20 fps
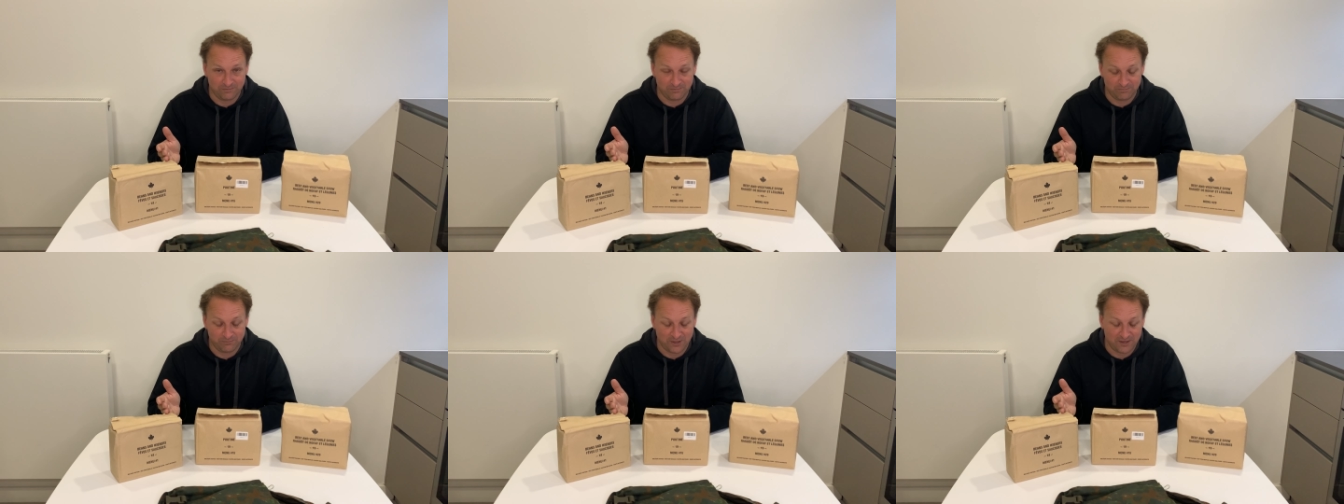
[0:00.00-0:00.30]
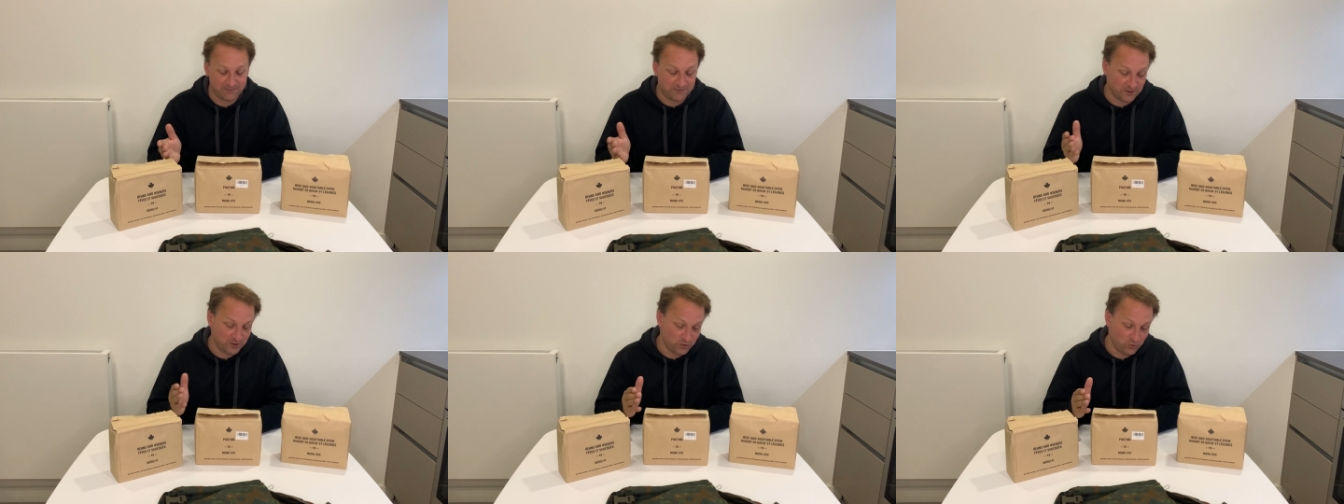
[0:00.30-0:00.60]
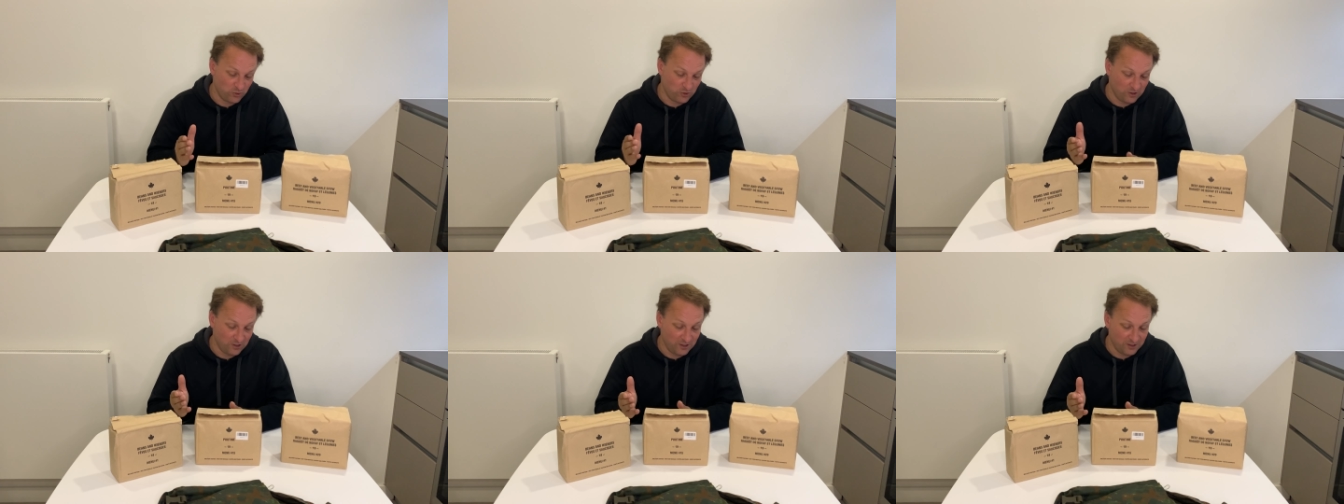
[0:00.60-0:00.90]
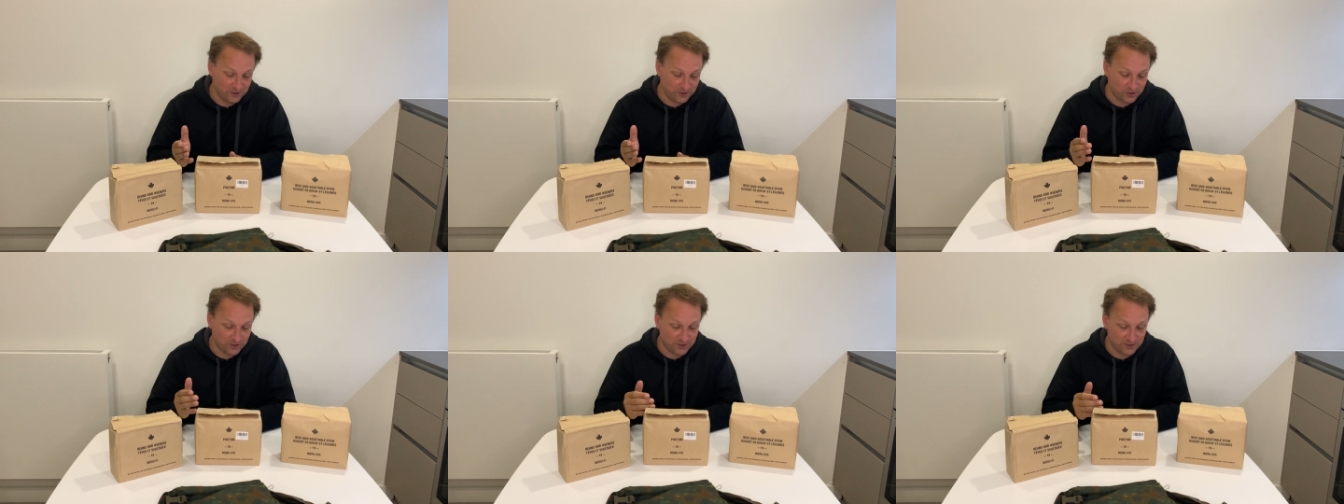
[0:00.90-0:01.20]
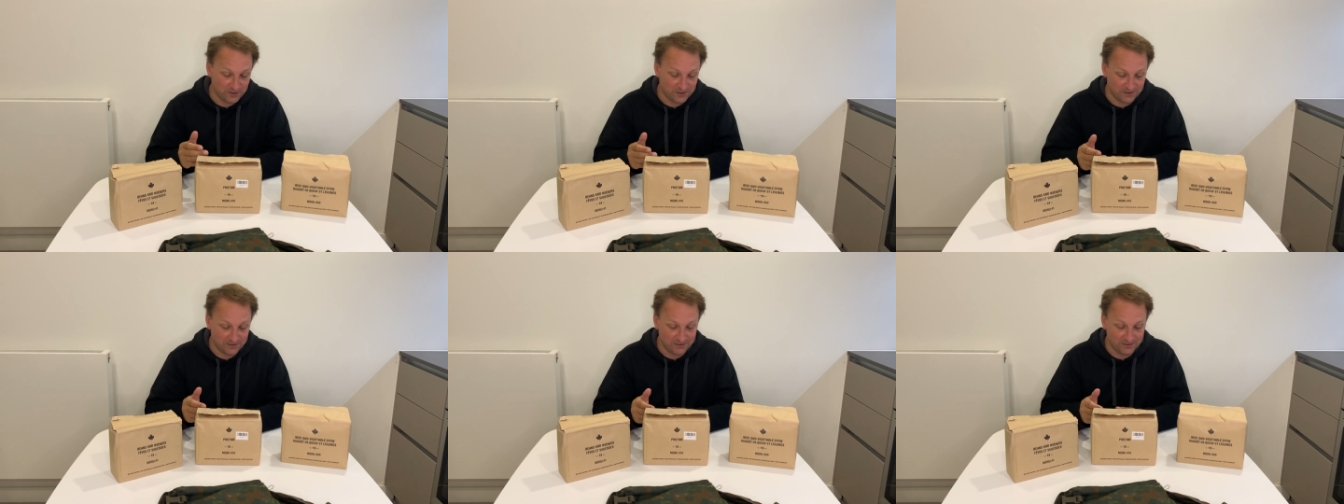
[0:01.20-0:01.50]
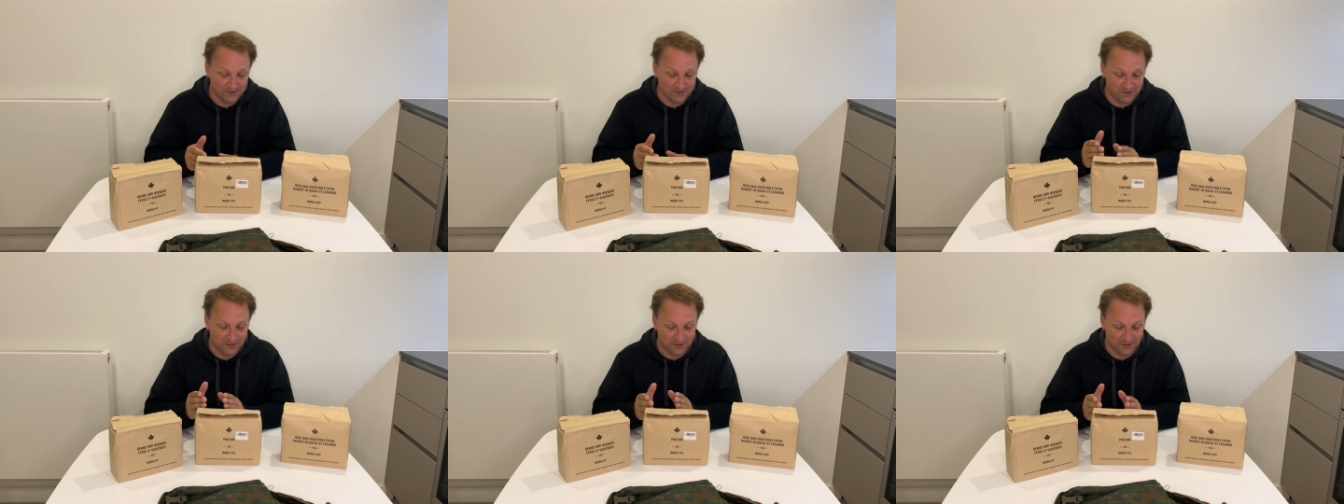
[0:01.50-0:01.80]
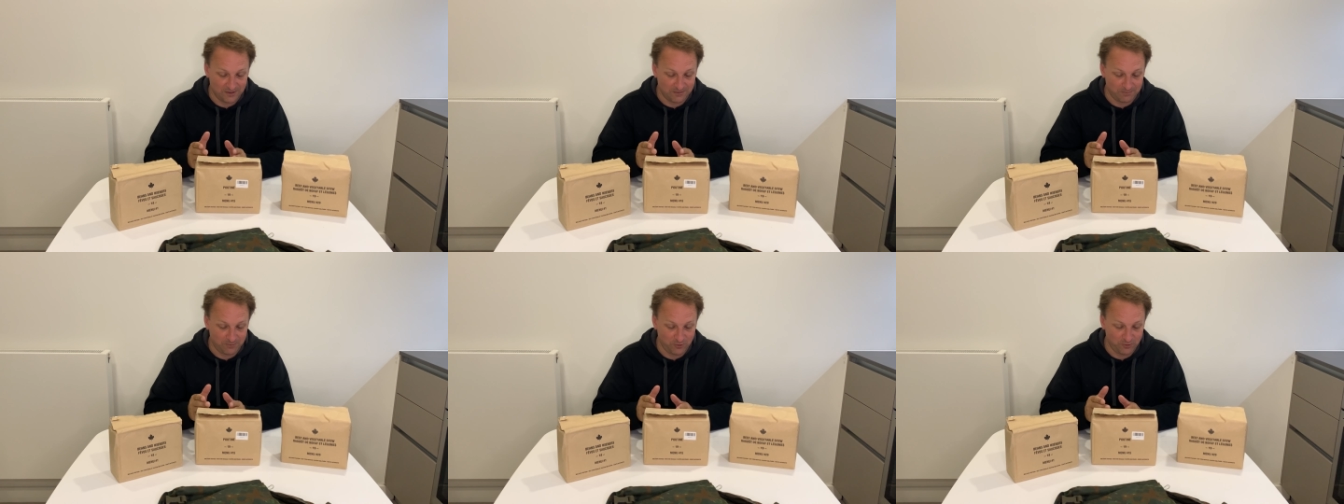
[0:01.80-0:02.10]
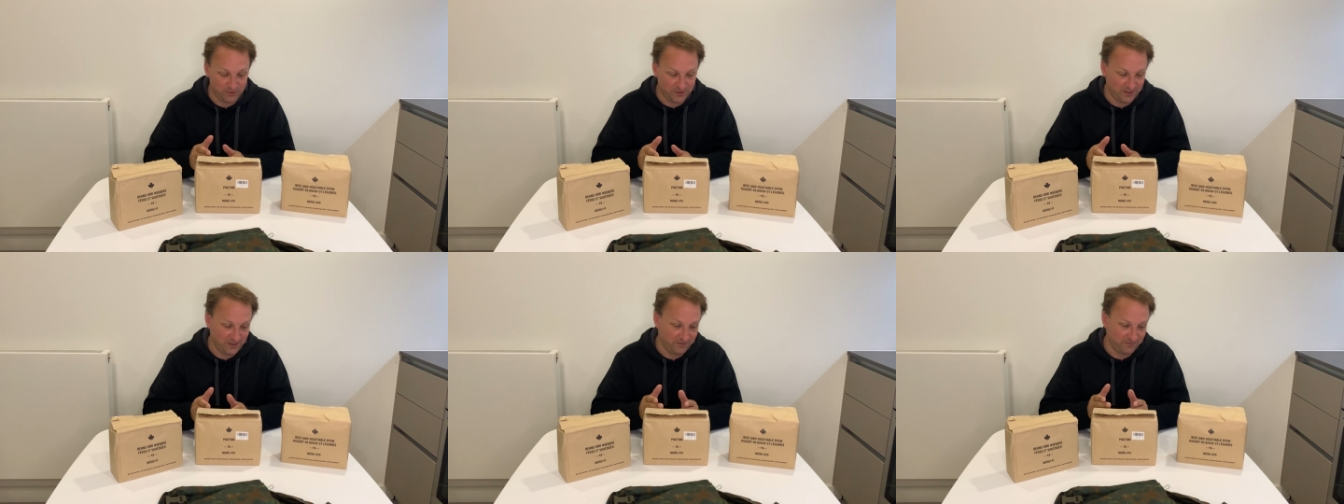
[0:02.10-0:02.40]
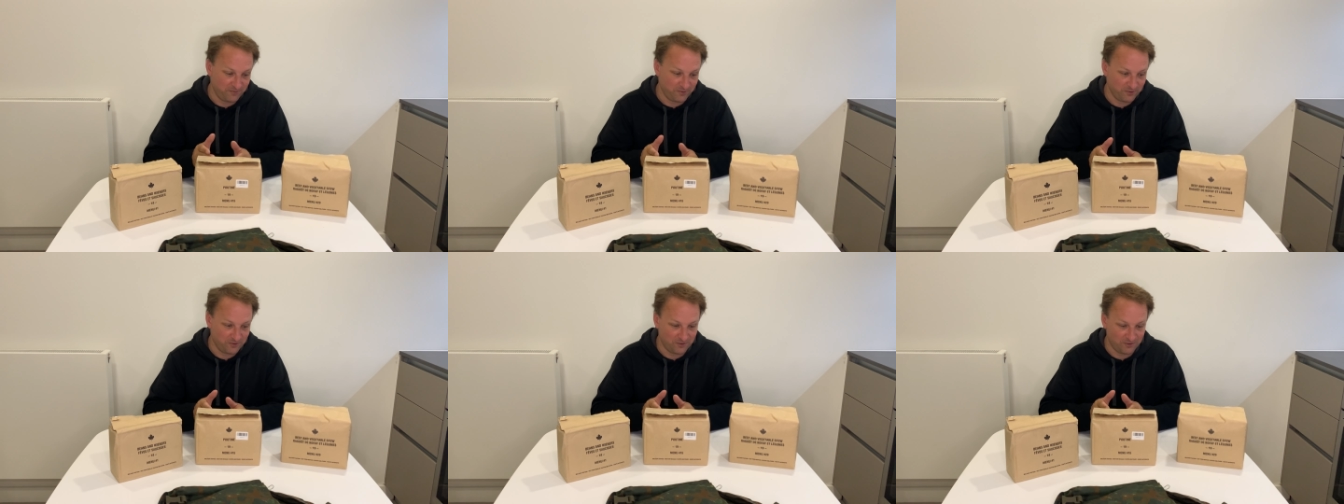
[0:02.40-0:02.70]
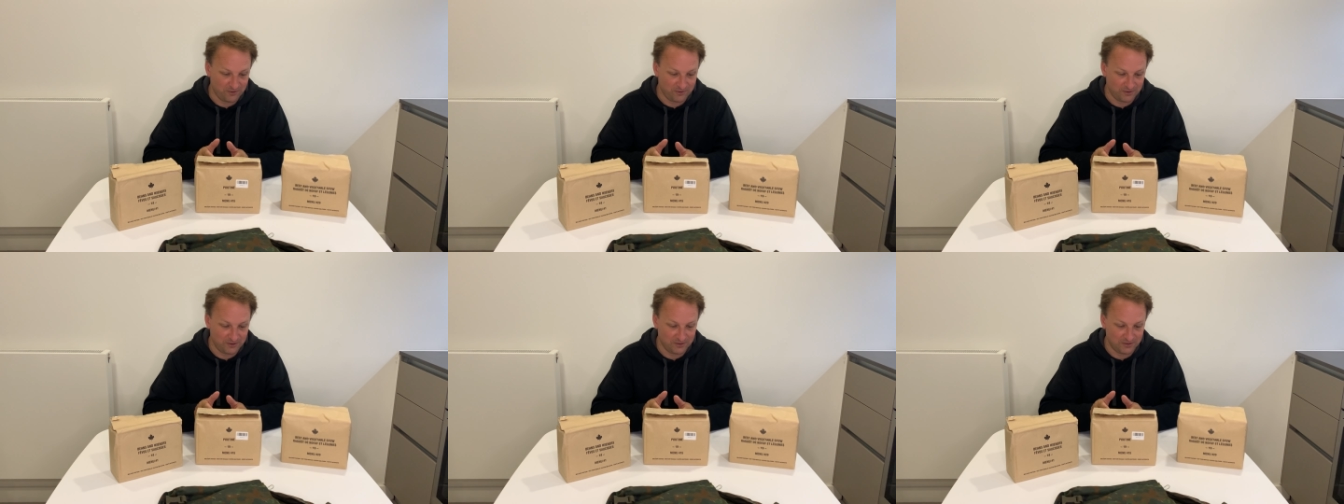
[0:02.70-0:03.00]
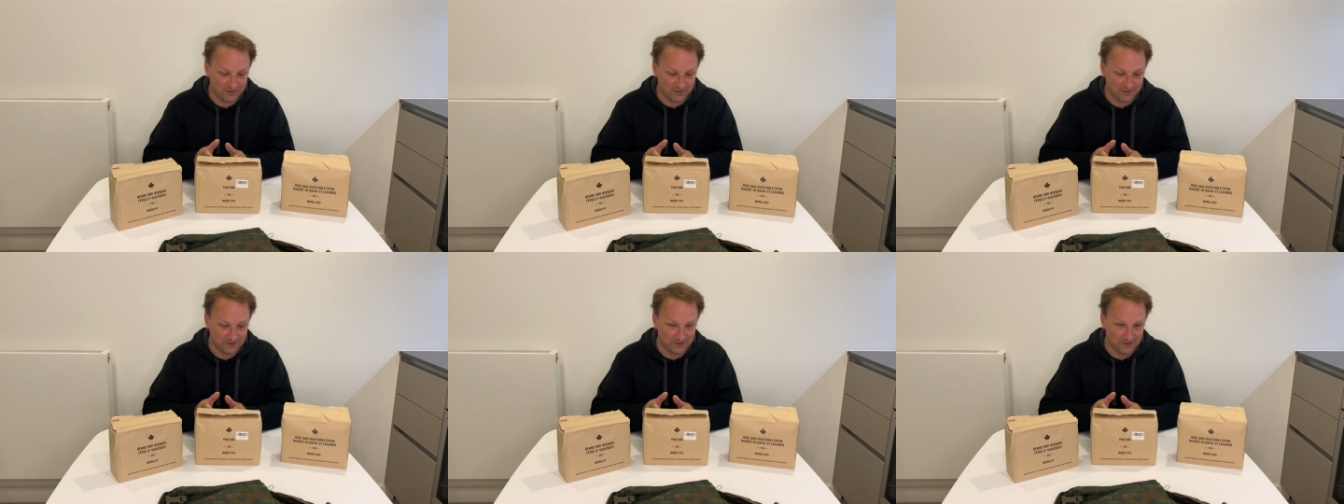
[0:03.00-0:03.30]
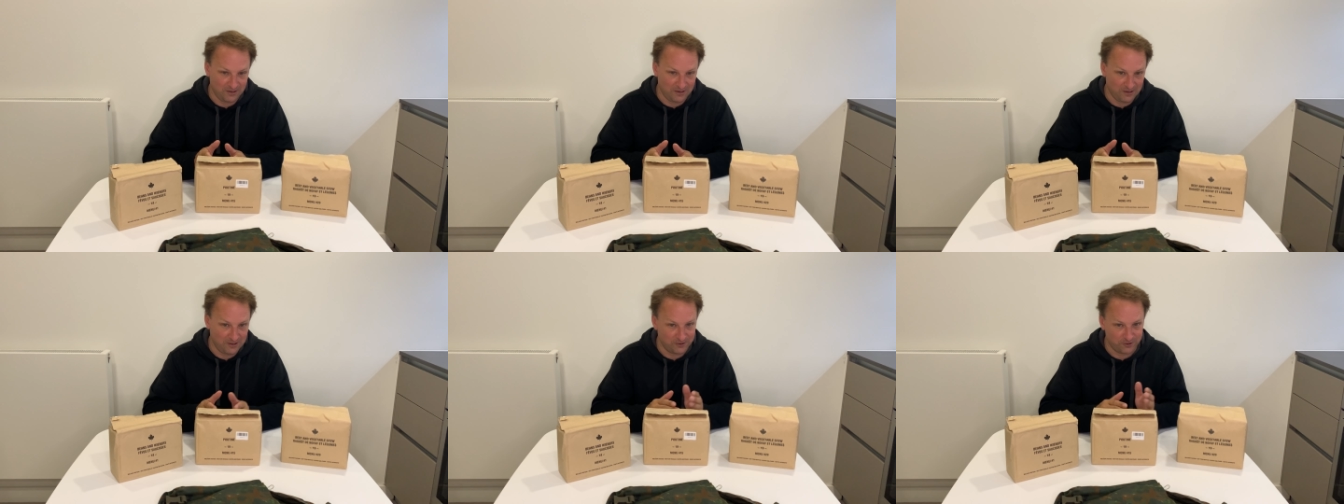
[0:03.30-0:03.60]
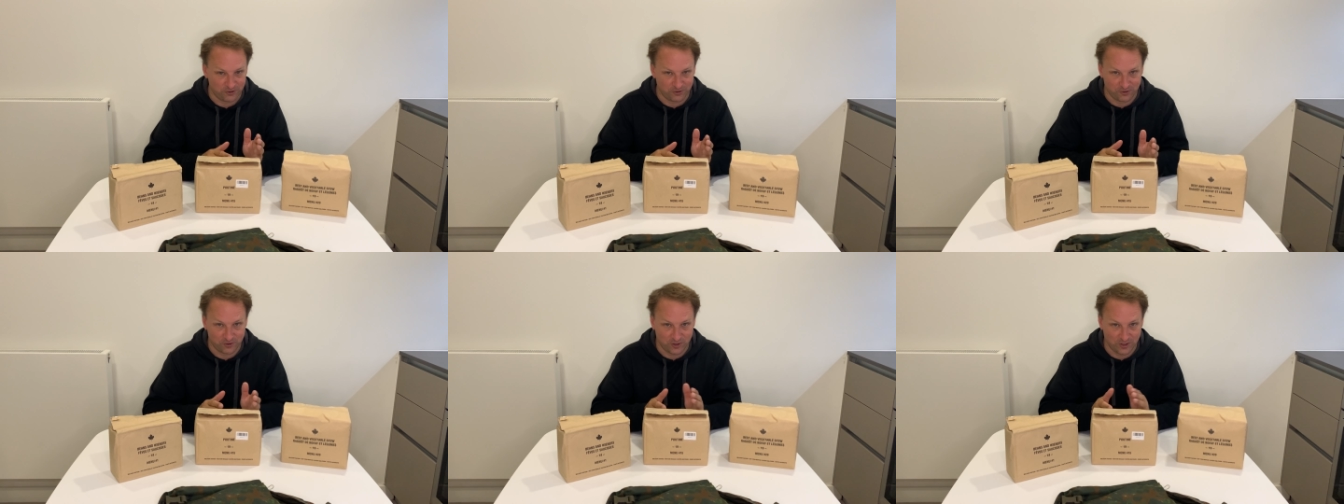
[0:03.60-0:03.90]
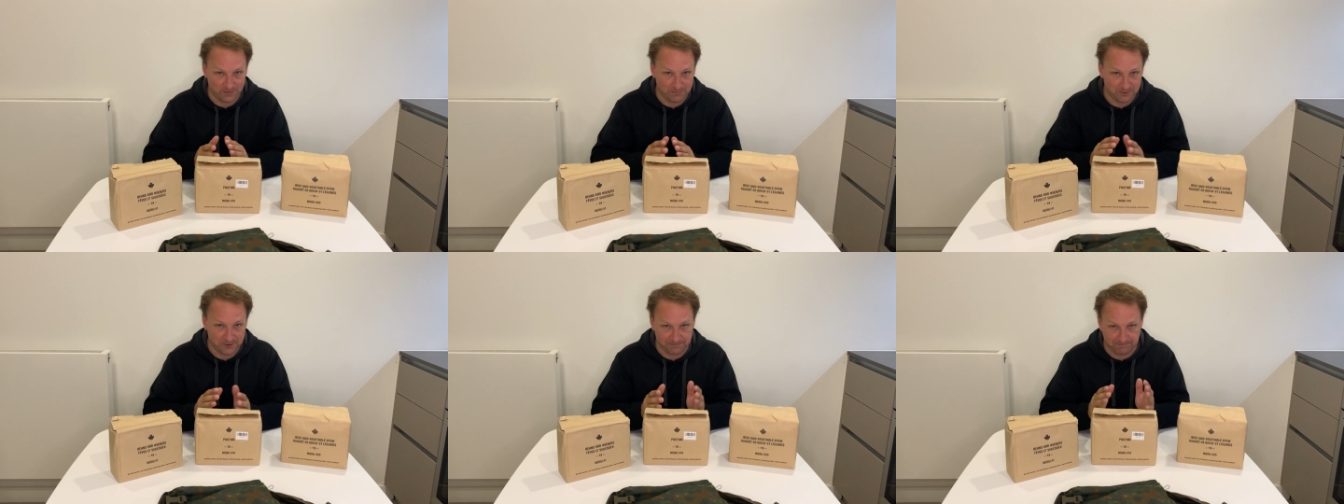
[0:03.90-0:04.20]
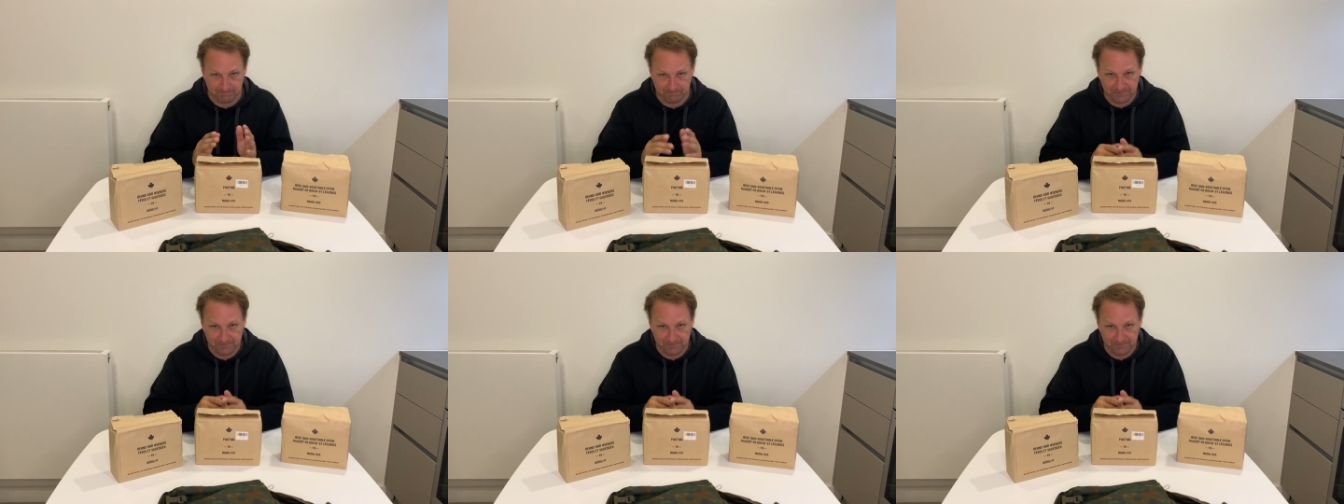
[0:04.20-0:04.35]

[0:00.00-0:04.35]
breakfast or lunch, and poutine for lunch or supper.